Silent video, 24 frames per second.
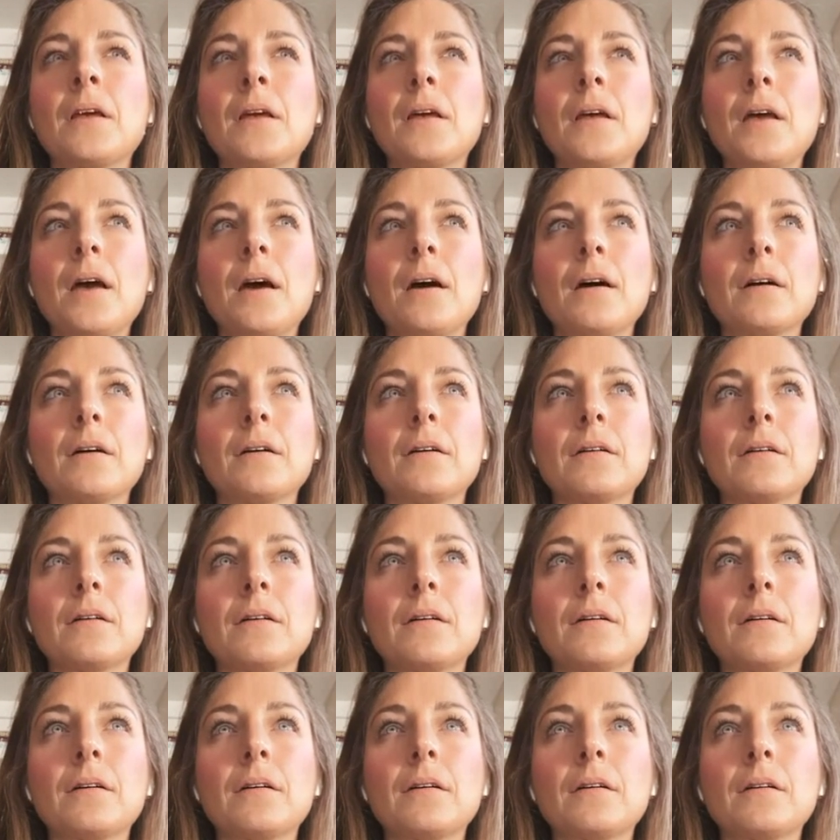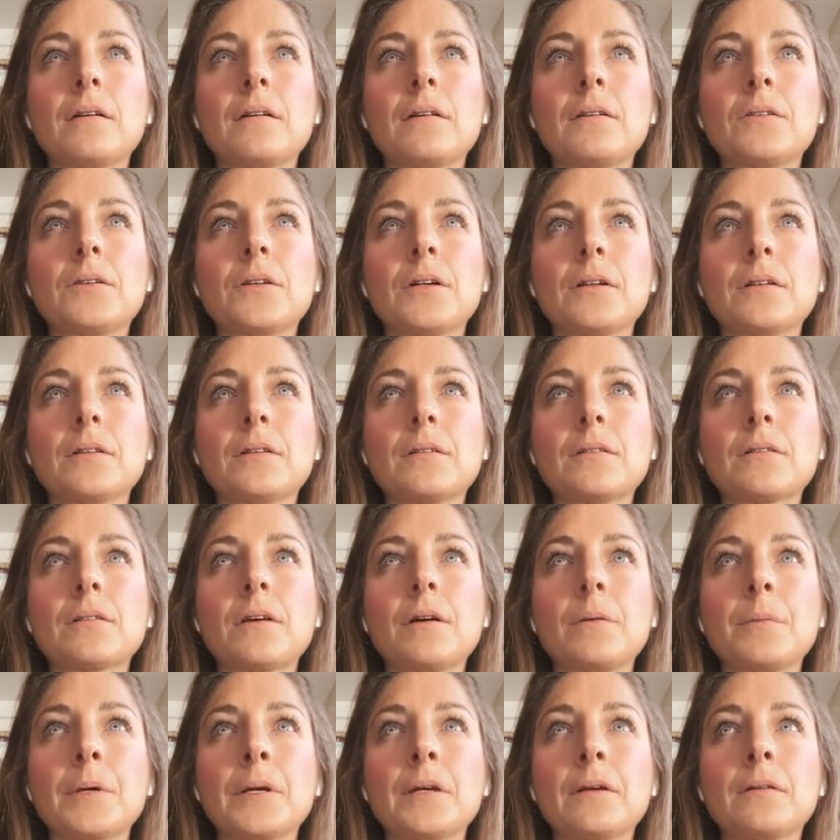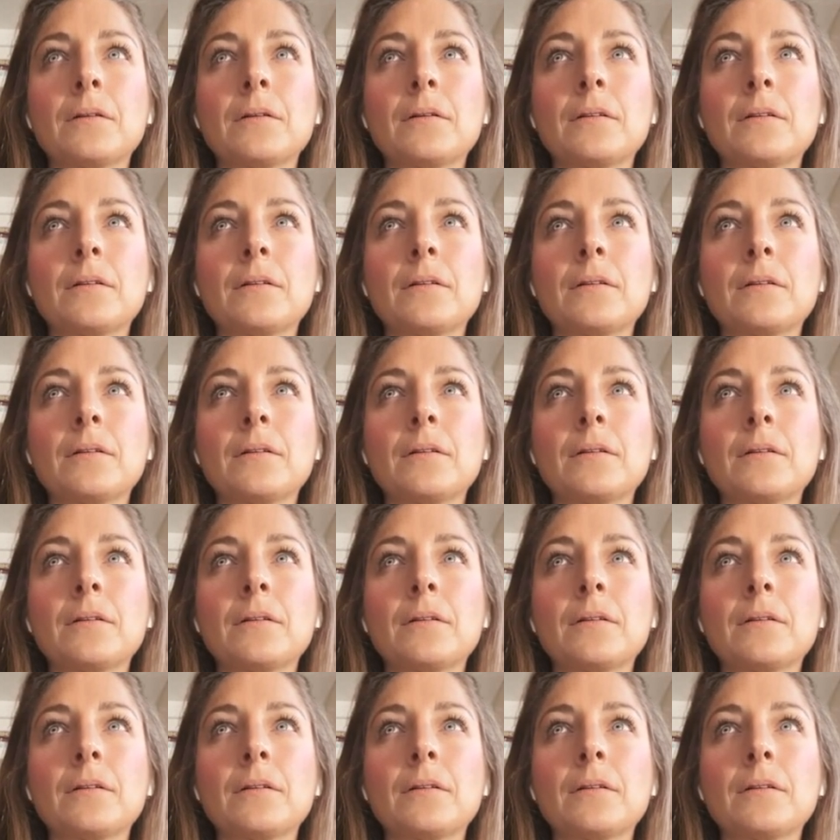Yeah. Hold on, it's coming.